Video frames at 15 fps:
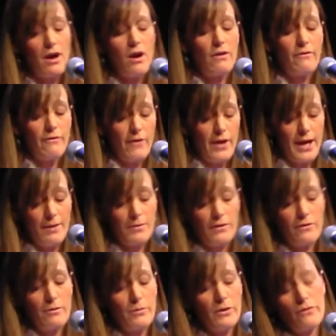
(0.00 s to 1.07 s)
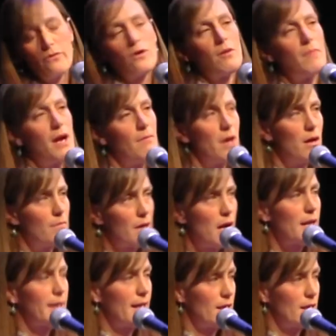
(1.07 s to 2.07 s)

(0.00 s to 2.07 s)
are framed from before my mom got